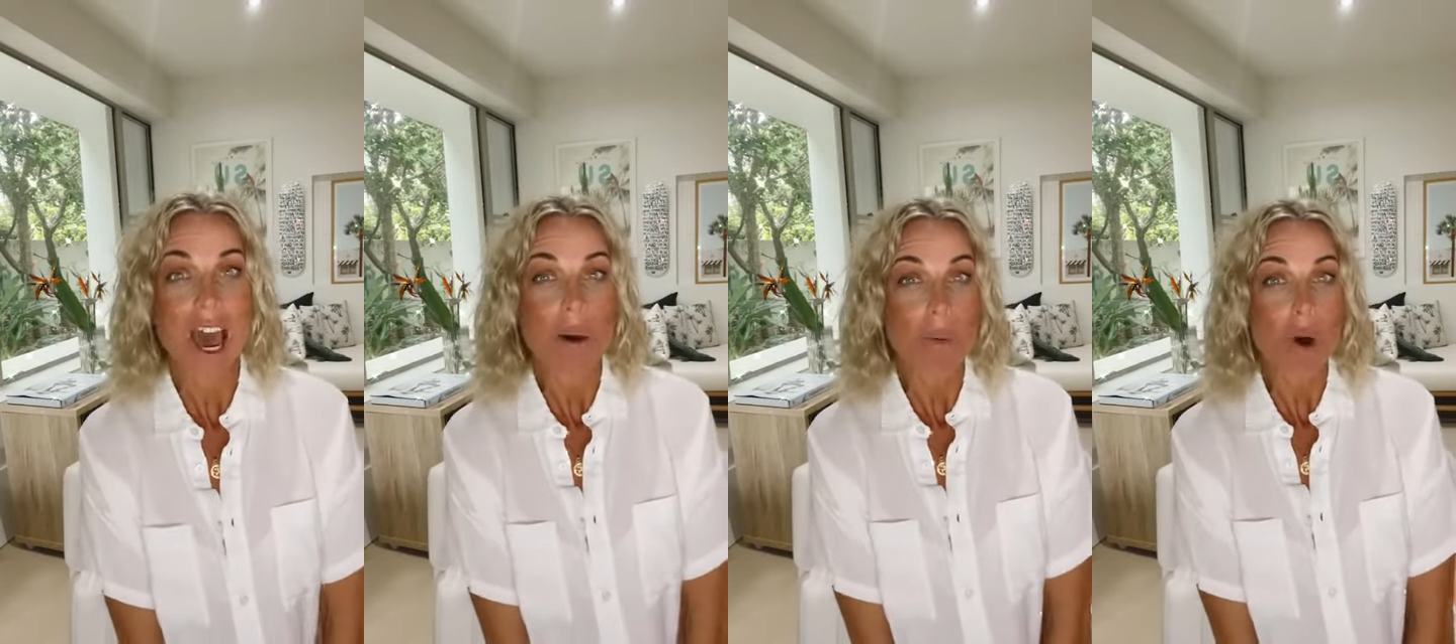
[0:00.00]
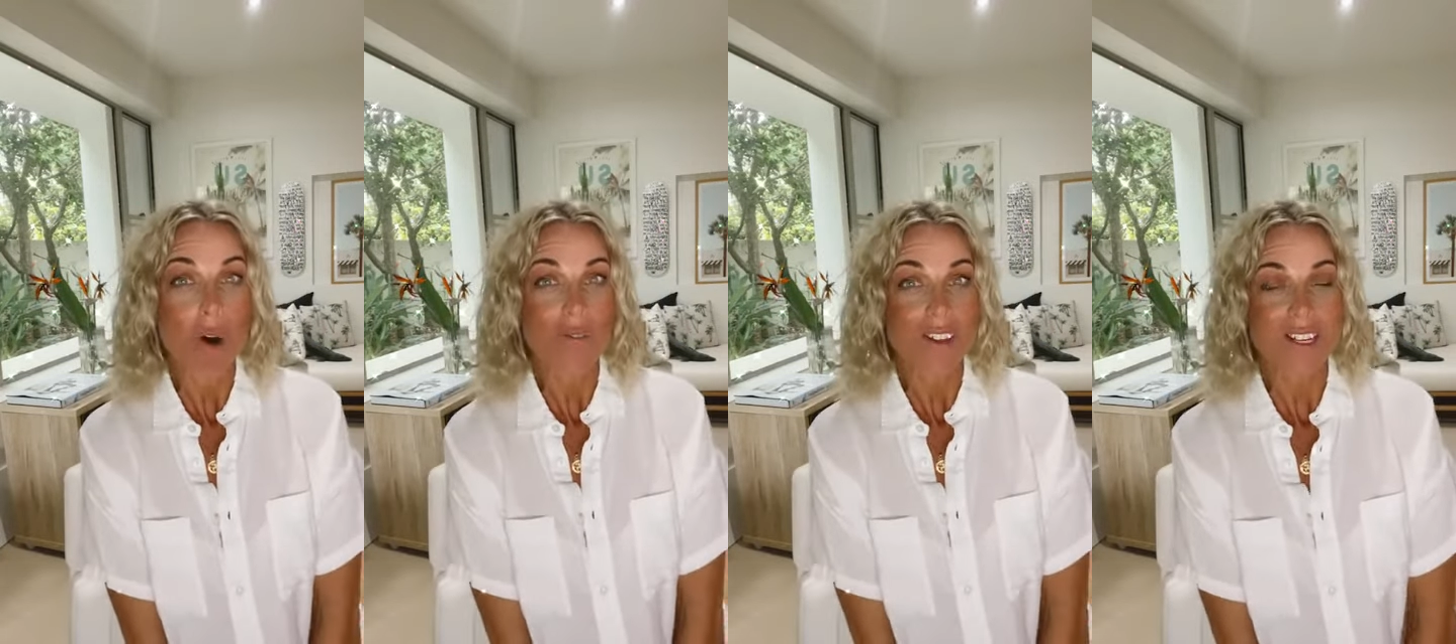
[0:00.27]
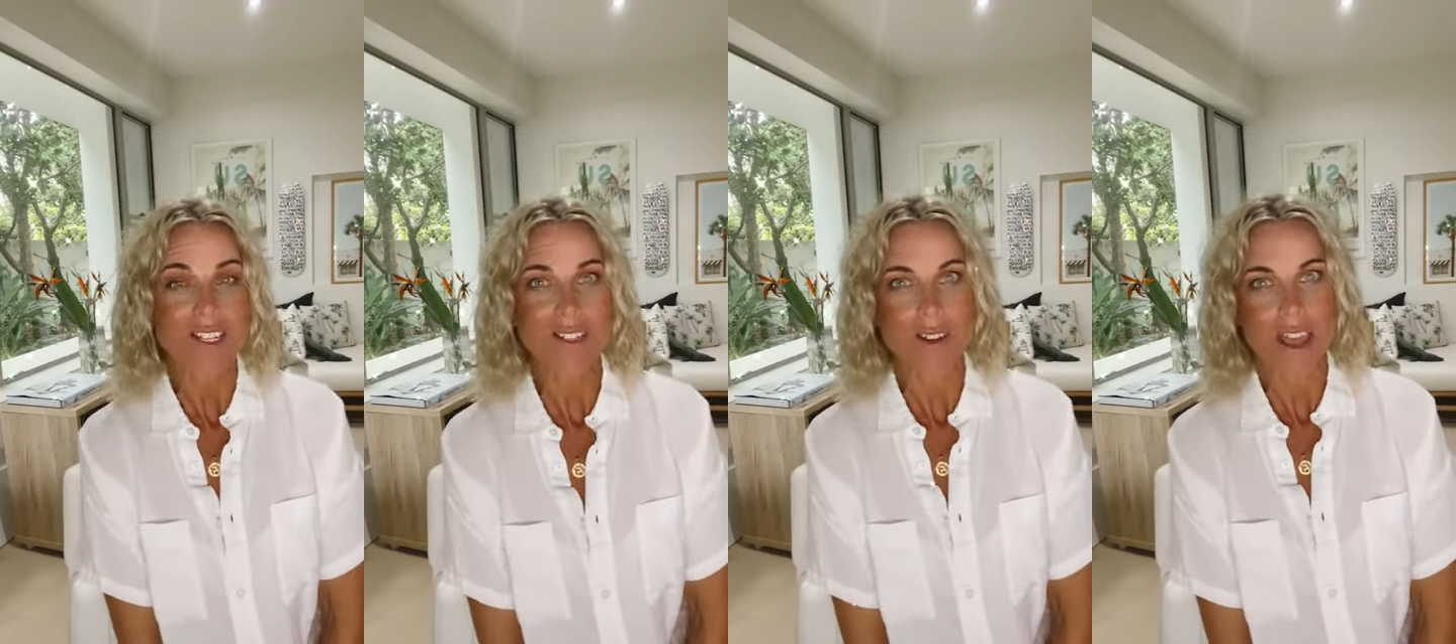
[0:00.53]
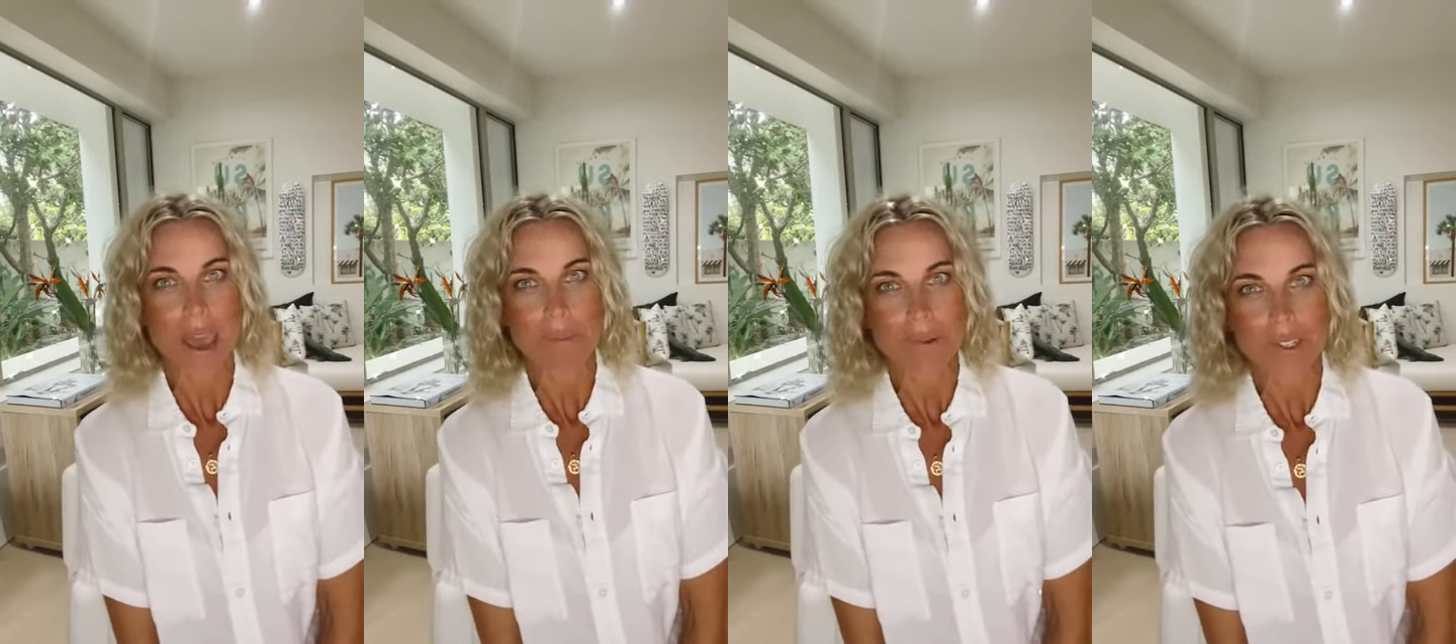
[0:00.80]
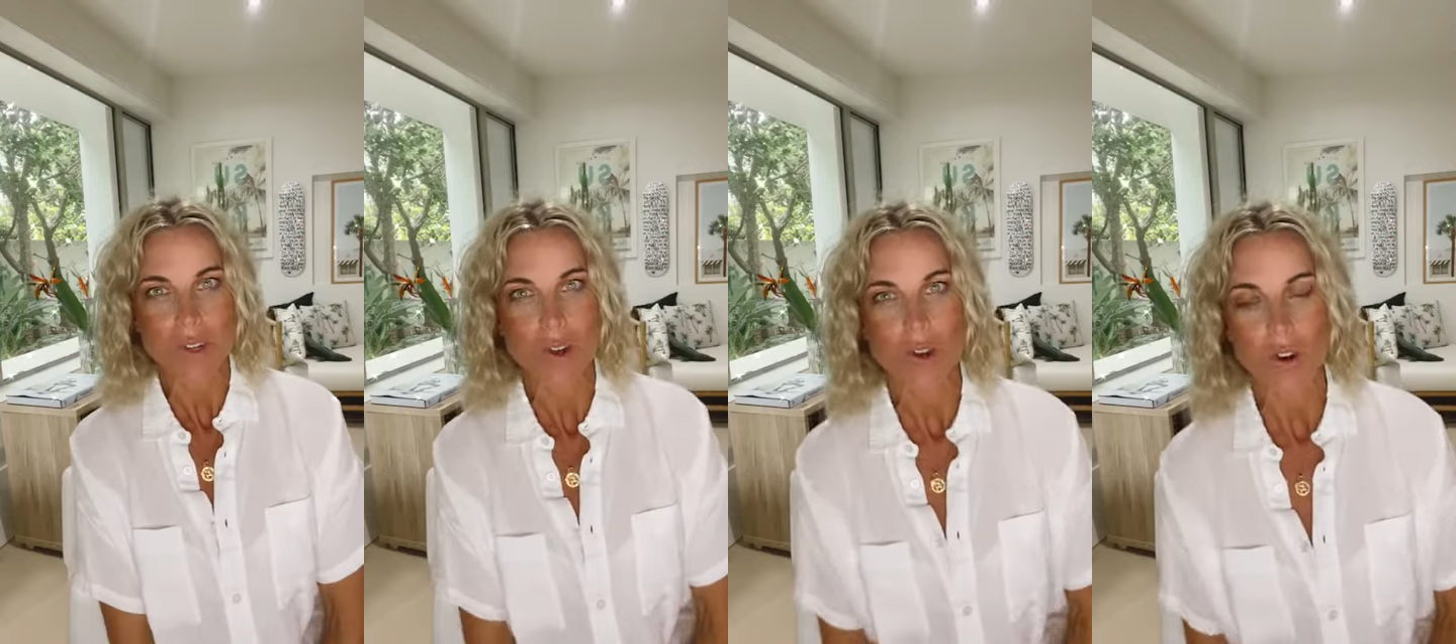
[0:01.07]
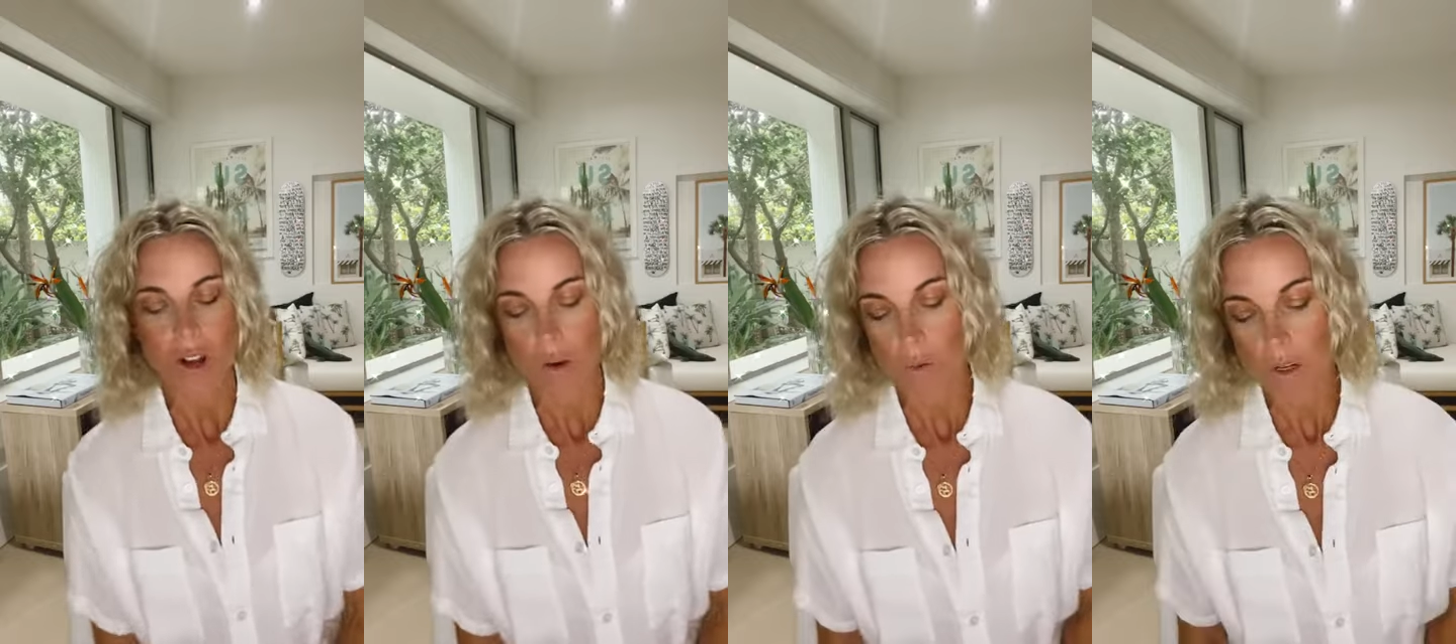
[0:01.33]
come on this
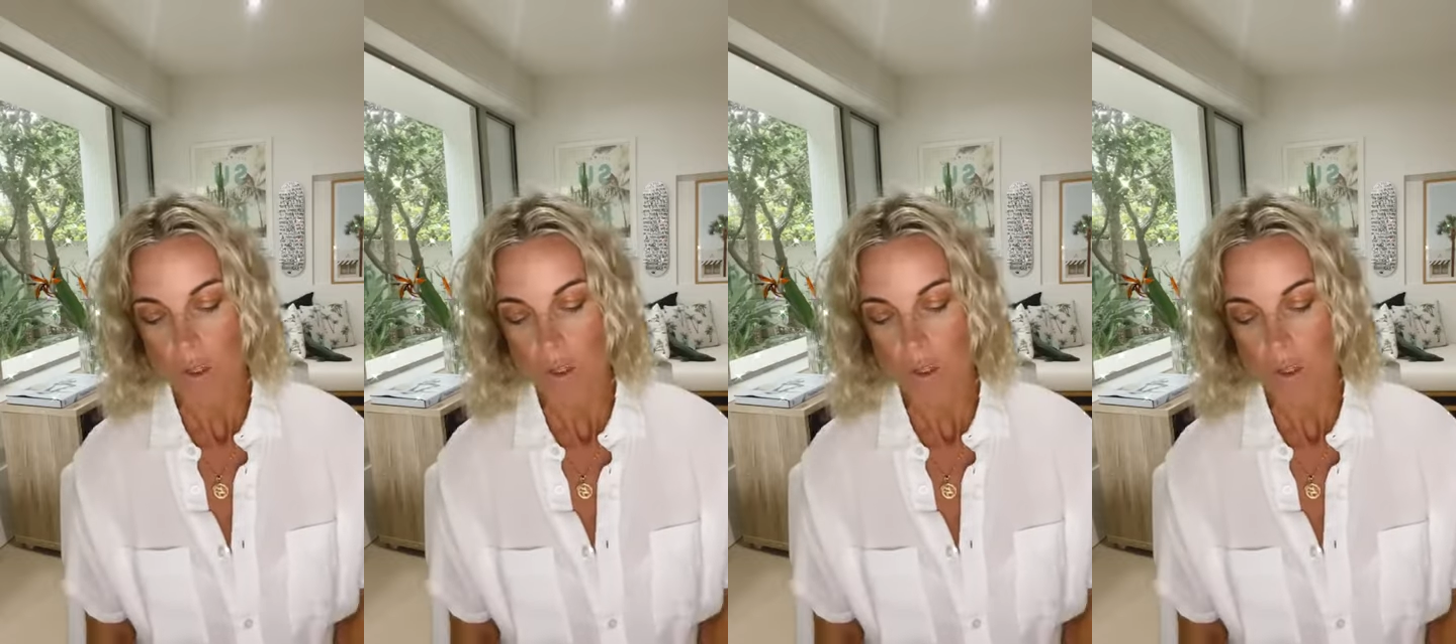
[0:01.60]
episode.